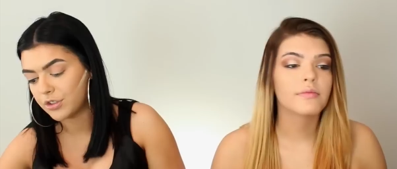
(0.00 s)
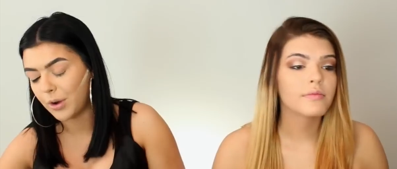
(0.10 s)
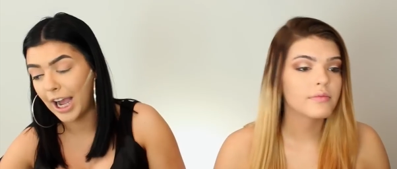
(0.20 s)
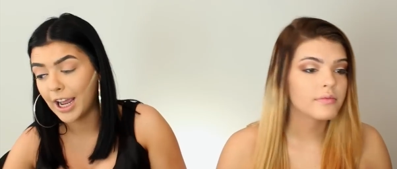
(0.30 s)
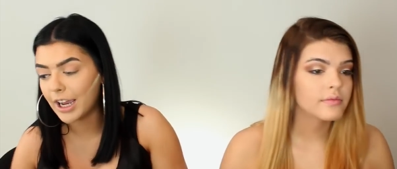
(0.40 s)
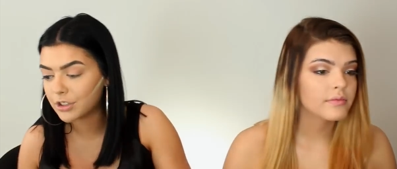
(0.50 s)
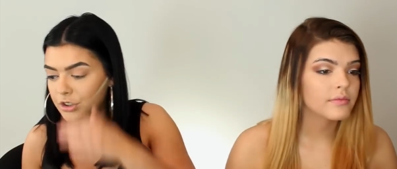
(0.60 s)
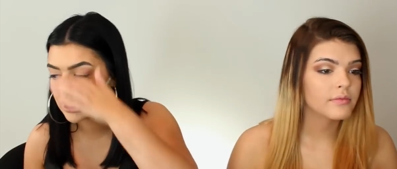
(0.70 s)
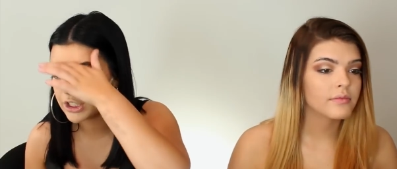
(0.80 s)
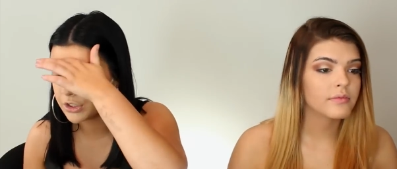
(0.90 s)
Speaker 1: So I
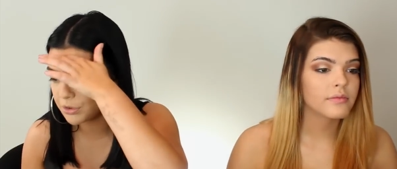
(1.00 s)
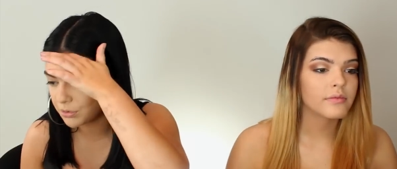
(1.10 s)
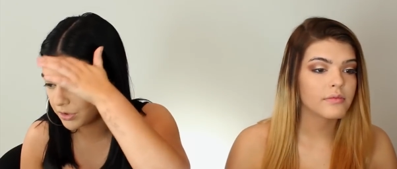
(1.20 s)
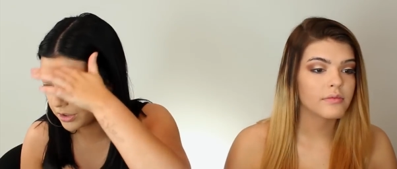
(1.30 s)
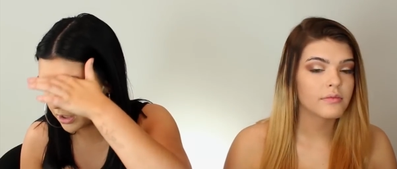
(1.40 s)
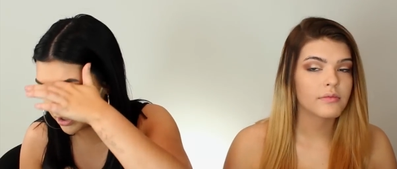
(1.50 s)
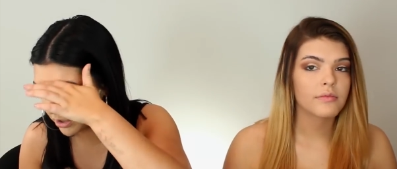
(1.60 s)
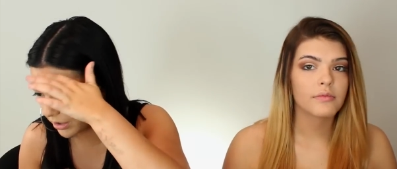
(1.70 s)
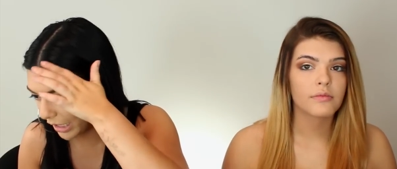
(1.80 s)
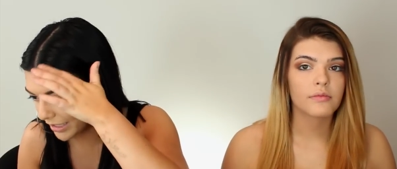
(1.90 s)
actually used
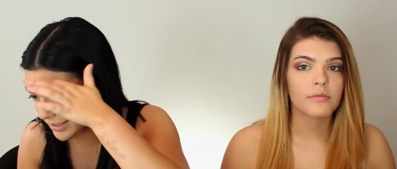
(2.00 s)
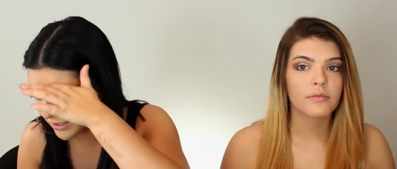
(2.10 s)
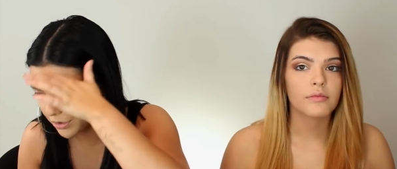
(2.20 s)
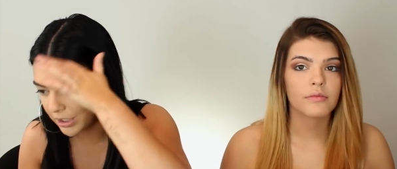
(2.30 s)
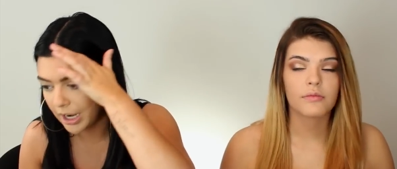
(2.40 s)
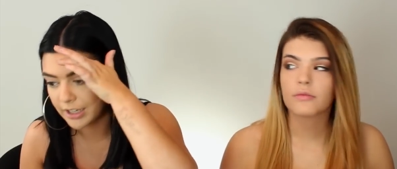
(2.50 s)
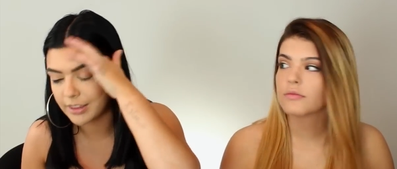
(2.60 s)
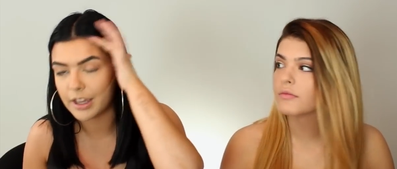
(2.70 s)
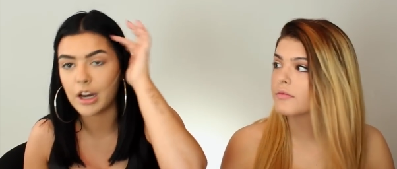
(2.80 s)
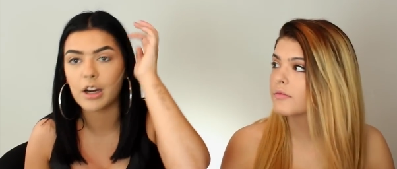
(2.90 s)
to, it's still kind
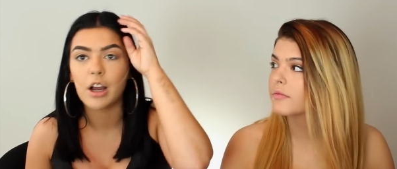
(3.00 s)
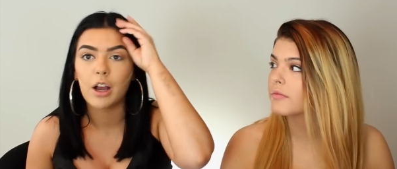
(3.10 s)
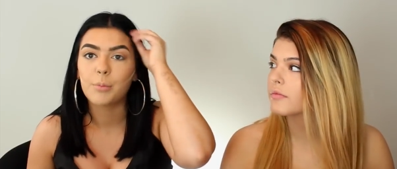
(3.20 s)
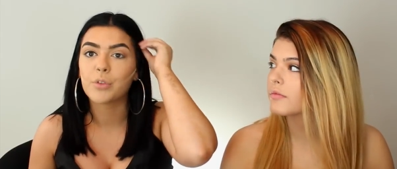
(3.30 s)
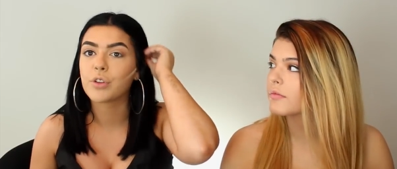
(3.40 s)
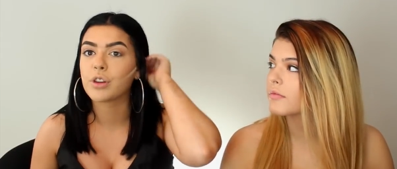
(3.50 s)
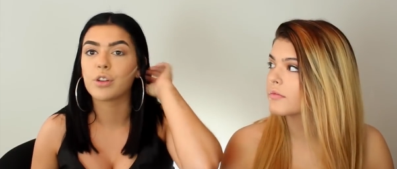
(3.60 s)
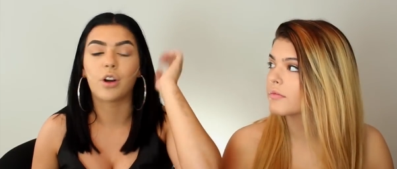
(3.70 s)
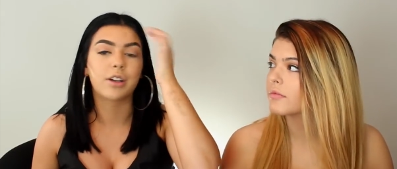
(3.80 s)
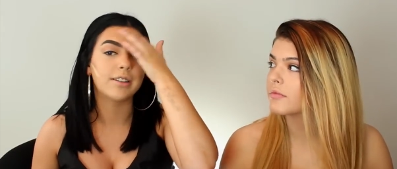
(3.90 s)
of there, but for
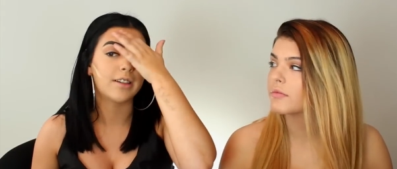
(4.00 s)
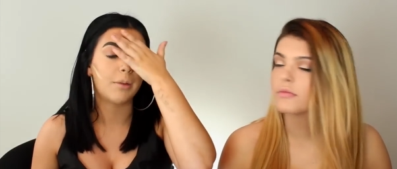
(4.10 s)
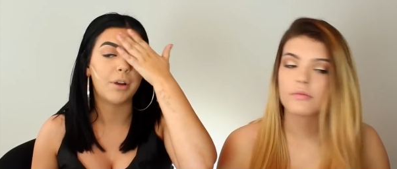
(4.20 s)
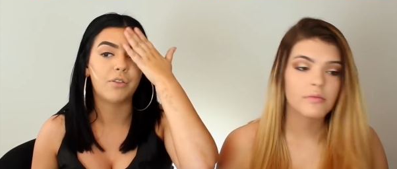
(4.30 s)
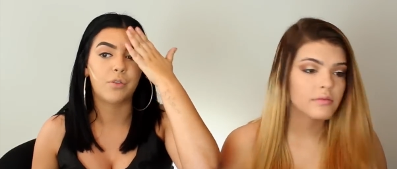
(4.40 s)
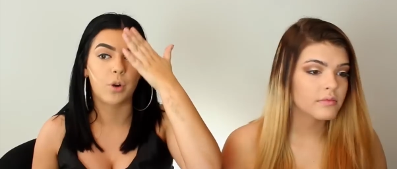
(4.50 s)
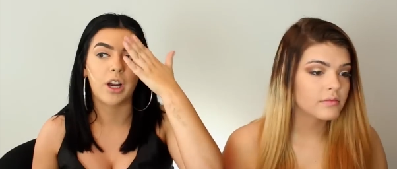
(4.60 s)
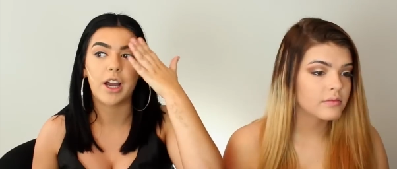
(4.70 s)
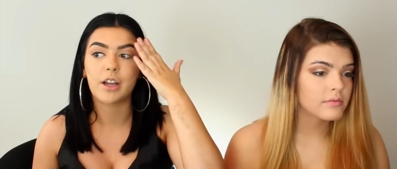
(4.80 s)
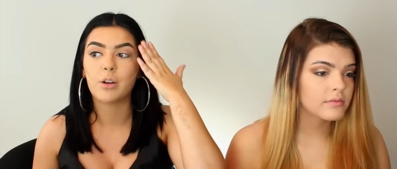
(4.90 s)
the longest time my
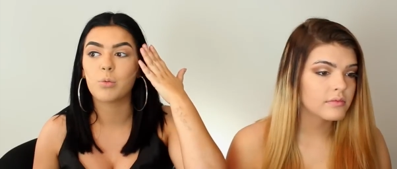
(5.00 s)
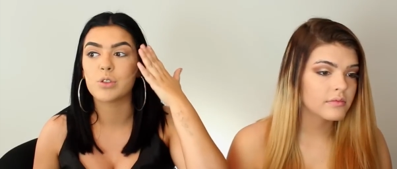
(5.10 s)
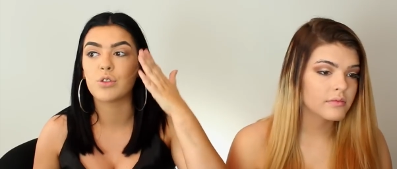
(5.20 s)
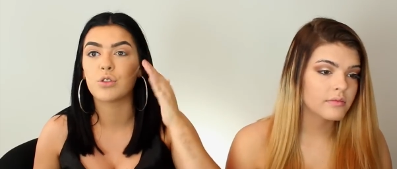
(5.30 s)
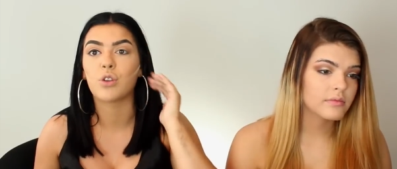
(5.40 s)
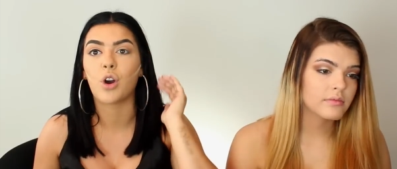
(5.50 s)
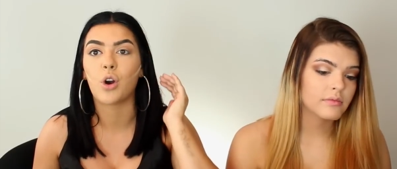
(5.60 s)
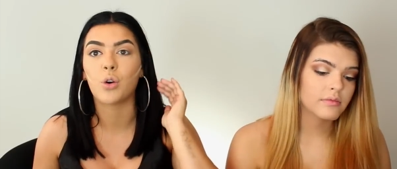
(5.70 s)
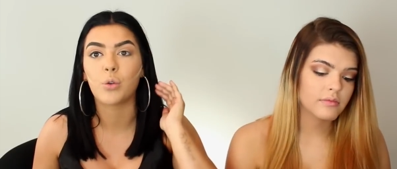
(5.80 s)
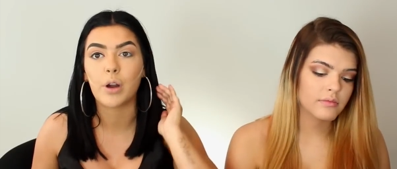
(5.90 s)
forehead was
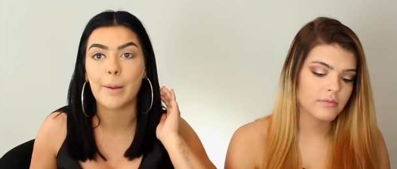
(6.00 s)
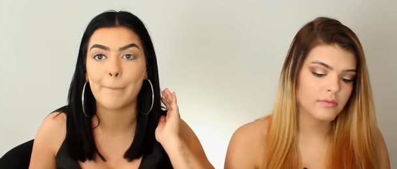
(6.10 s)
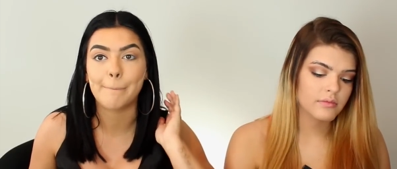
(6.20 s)
so